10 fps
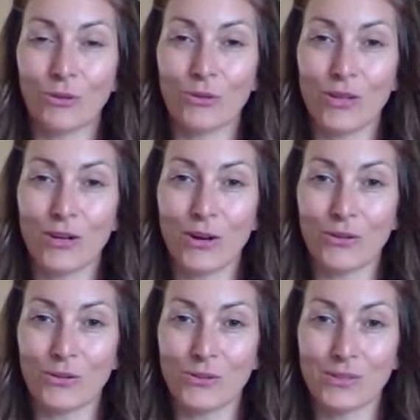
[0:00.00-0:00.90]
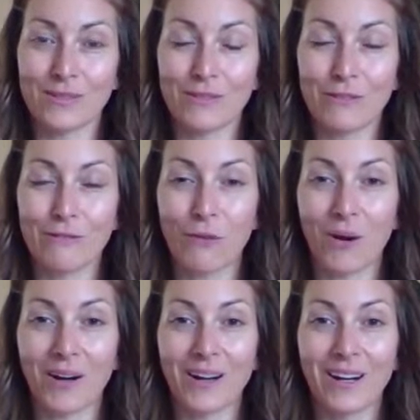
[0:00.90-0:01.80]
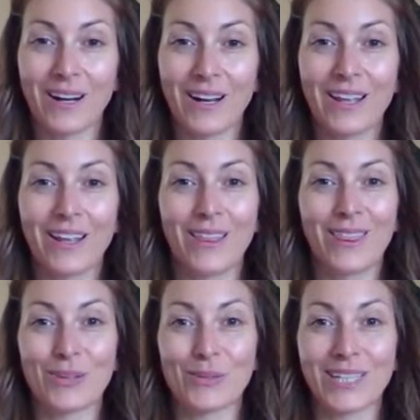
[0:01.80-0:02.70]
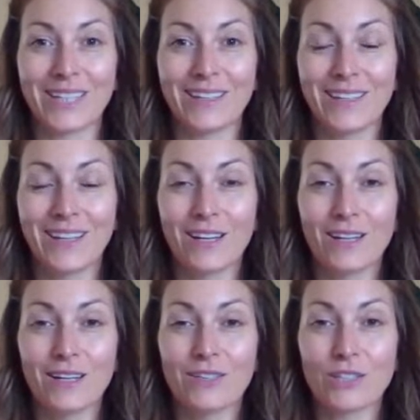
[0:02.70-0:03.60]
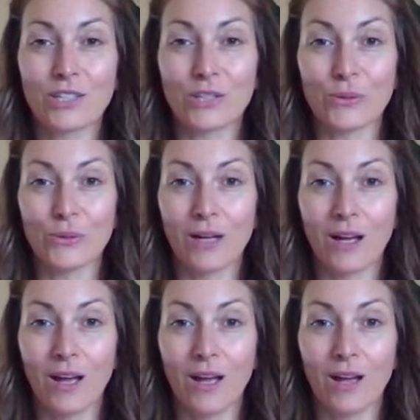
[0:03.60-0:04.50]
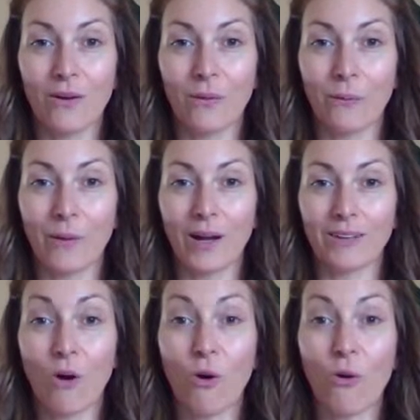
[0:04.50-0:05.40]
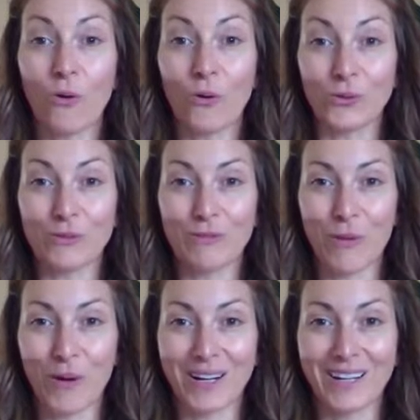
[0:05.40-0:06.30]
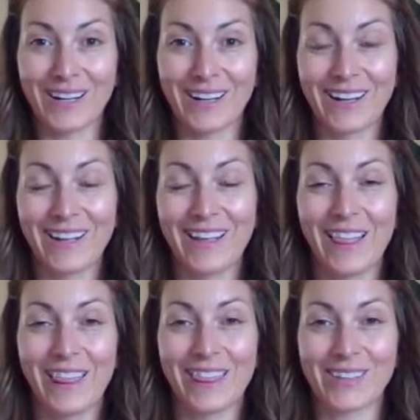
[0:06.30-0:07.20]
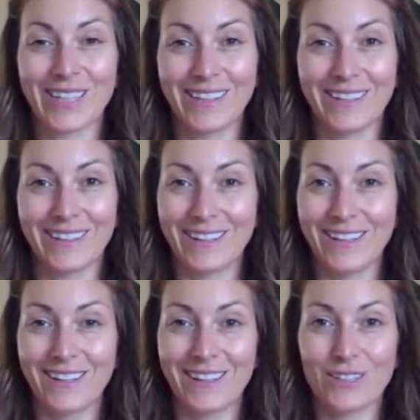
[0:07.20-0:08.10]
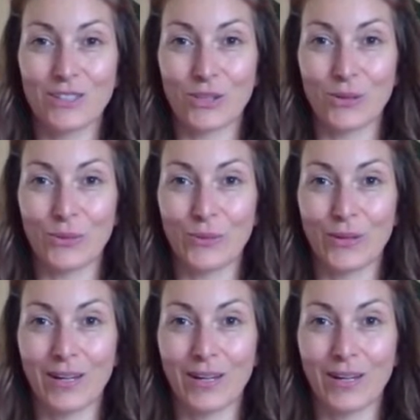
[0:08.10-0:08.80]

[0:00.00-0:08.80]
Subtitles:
through the nose. 4, 3, 2, 1. Hold. 4, 3, 2,